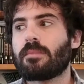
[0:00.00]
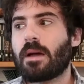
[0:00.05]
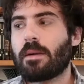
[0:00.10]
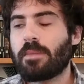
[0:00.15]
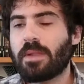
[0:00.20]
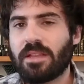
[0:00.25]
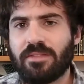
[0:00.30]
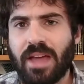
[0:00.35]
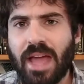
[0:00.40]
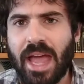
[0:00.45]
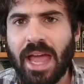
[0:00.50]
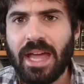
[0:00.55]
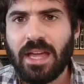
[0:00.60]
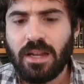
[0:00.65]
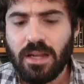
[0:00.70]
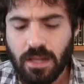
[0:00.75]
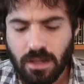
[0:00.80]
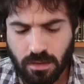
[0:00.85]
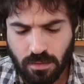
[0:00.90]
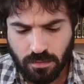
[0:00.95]
I believe,
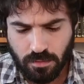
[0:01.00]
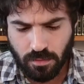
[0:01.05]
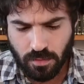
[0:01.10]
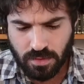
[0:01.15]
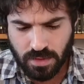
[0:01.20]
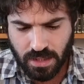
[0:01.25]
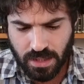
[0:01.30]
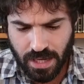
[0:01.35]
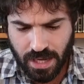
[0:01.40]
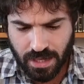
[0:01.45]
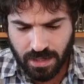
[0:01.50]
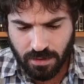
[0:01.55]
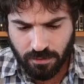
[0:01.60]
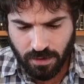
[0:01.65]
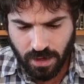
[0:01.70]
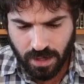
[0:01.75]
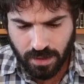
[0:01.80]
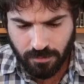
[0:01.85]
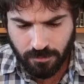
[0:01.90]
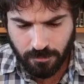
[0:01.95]
80, was it 80,
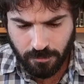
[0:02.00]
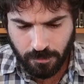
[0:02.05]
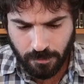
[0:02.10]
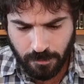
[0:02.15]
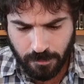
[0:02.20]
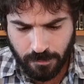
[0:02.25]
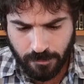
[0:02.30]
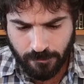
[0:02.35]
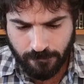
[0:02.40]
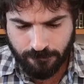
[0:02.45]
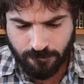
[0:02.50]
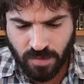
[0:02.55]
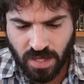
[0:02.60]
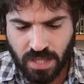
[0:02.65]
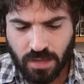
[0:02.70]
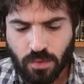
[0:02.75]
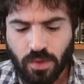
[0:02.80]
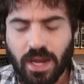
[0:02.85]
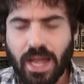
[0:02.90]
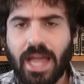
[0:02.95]
right?
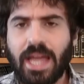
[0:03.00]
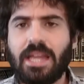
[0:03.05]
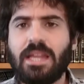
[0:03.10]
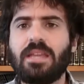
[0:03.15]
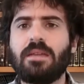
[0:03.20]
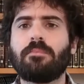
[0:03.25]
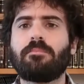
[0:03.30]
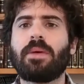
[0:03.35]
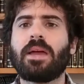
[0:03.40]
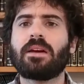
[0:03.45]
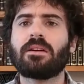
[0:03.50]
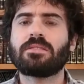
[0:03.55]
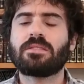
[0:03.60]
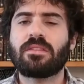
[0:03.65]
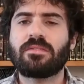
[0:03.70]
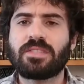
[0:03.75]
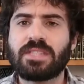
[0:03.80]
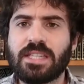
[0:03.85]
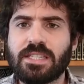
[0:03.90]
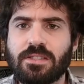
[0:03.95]
Yeah, there were 80 pairs
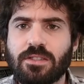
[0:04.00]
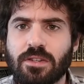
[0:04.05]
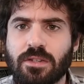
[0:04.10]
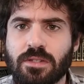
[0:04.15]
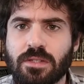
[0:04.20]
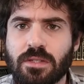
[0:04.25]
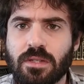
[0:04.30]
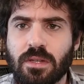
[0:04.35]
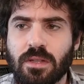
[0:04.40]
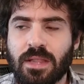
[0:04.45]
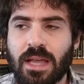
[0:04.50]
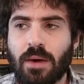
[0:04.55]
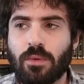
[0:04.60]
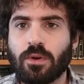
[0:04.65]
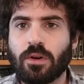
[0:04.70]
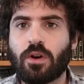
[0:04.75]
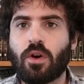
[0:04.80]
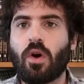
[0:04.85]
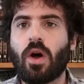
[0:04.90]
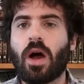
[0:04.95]
of sisters that
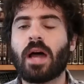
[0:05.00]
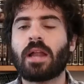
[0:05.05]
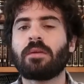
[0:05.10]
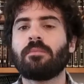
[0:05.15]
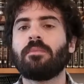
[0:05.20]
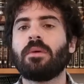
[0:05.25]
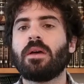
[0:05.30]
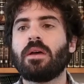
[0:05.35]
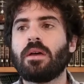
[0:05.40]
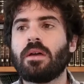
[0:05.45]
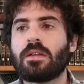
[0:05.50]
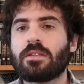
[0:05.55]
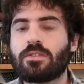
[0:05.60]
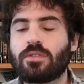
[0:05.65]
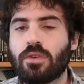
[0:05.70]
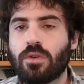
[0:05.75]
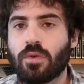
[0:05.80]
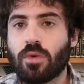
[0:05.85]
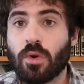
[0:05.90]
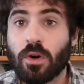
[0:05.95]
were Kohanim
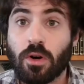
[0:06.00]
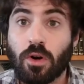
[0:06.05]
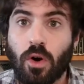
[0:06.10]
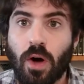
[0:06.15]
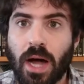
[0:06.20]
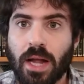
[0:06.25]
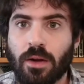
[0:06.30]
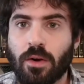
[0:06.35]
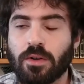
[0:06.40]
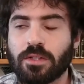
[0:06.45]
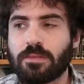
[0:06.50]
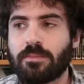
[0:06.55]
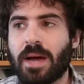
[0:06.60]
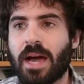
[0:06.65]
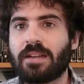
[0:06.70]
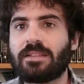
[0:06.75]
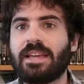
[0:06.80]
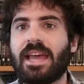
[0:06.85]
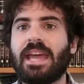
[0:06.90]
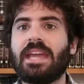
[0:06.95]
to, or Kohanos,
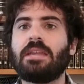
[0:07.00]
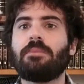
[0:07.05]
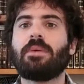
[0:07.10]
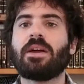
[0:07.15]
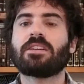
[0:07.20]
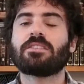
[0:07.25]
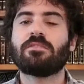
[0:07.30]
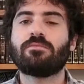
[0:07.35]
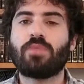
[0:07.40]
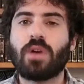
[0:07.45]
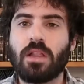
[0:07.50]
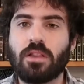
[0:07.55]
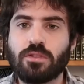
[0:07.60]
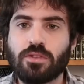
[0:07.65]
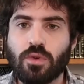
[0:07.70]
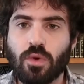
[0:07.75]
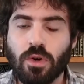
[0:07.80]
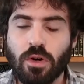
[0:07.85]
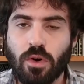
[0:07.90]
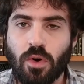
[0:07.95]
married to 80 pairs of
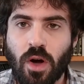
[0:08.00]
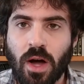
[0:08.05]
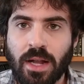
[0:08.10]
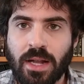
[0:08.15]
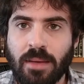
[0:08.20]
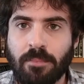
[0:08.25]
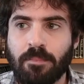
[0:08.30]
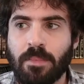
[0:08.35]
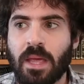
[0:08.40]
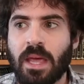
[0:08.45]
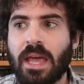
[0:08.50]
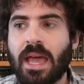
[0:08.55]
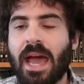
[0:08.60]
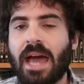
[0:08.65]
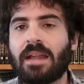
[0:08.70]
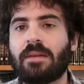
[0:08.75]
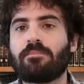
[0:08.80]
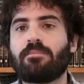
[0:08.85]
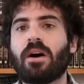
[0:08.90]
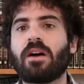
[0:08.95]
brothers who were Kohanim.
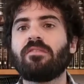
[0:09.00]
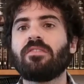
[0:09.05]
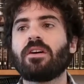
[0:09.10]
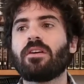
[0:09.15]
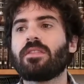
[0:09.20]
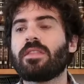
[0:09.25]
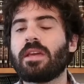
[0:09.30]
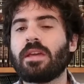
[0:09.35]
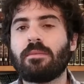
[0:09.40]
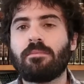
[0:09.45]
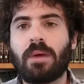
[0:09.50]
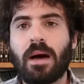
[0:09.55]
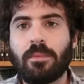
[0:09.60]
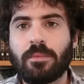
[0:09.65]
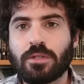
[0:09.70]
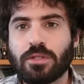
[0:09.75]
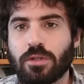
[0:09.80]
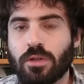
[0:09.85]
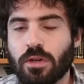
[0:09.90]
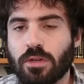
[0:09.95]
And in Bavel, they
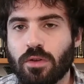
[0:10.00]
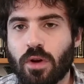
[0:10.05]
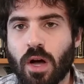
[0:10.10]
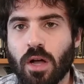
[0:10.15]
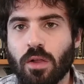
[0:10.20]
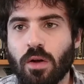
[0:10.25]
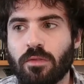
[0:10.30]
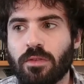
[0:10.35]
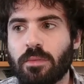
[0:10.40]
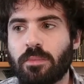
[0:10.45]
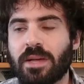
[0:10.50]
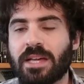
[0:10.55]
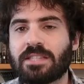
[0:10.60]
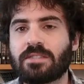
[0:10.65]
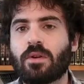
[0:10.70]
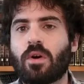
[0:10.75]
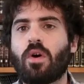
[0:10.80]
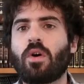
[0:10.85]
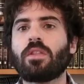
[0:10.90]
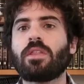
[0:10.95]
mamish looked all over the
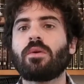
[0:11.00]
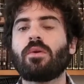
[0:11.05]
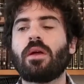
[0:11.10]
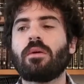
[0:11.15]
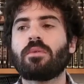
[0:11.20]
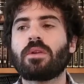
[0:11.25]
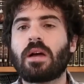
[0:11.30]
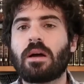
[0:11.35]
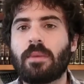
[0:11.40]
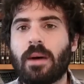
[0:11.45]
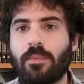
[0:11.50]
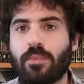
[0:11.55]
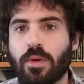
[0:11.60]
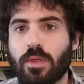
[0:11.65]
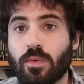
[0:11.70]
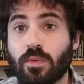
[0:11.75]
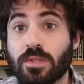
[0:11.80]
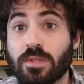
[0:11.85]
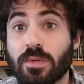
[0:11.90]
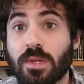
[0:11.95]
place and all they were able to come up
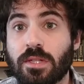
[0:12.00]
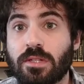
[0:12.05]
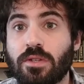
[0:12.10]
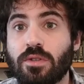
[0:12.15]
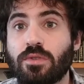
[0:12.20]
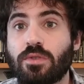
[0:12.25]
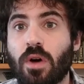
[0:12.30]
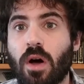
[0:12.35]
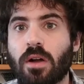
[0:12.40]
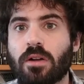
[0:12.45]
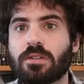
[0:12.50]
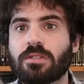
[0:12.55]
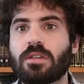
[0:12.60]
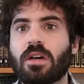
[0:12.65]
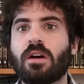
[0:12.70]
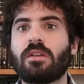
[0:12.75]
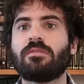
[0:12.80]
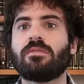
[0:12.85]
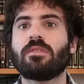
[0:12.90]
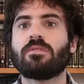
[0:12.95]
with was the two daughters
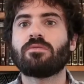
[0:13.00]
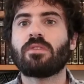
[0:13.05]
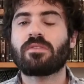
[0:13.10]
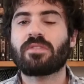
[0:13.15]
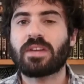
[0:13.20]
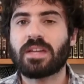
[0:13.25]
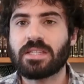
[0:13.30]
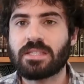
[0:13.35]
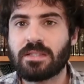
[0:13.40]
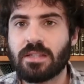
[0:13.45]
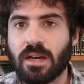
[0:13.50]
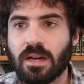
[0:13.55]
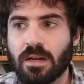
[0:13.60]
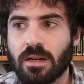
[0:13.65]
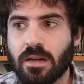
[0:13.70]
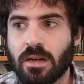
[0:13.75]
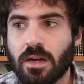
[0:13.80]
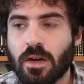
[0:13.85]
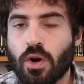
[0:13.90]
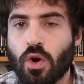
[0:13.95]
of Rav
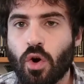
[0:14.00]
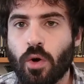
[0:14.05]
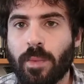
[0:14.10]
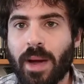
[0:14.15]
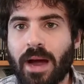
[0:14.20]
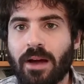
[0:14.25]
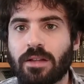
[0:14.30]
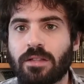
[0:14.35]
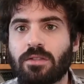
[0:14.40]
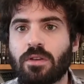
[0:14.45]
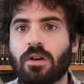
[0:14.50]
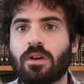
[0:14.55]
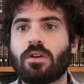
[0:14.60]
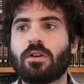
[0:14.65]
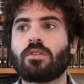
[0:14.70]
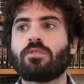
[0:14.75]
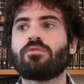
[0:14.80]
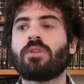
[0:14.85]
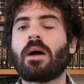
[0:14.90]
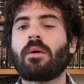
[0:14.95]
Chisda who were married
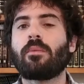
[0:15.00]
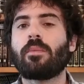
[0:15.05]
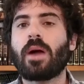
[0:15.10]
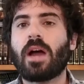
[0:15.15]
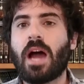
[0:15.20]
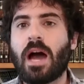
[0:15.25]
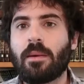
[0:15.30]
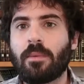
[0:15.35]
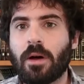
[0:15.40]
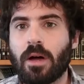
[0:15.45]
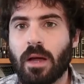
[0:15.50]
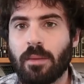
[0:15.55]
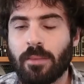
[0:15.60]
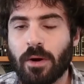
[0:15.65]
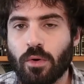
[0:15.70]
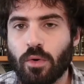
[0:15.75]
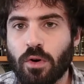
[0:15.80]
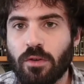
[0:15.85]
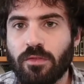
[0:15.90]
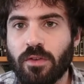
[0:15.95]
to Rami Bar Chama and
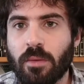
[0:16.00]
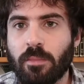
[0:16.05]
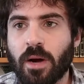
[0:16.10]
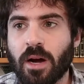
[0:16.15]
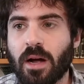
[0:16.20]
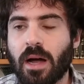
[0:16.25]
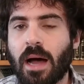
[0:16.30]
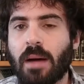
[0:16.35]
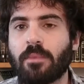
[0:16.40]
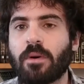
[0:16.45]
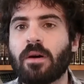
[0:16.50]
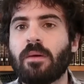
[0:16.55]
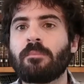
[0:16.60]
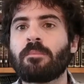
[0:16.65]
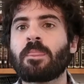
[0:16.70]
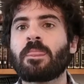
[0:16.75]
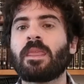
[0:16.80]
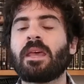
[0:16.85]
Mar Ukva Bar Chama.